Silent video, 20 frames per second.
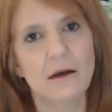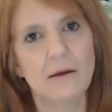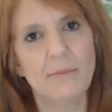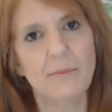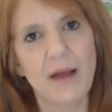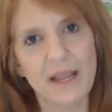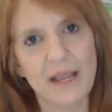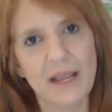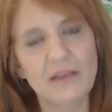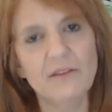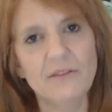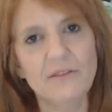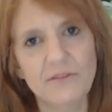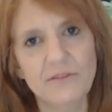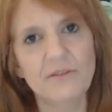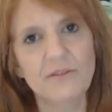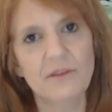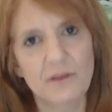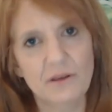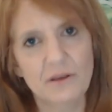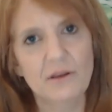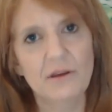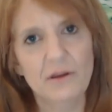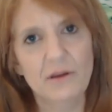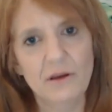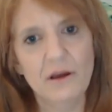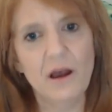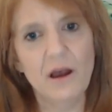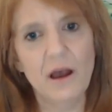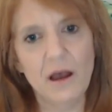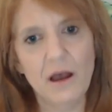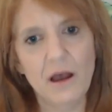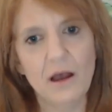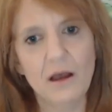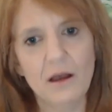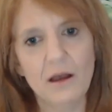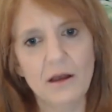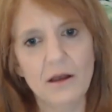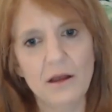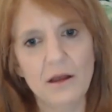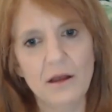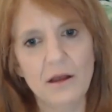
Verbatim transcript: by his uh,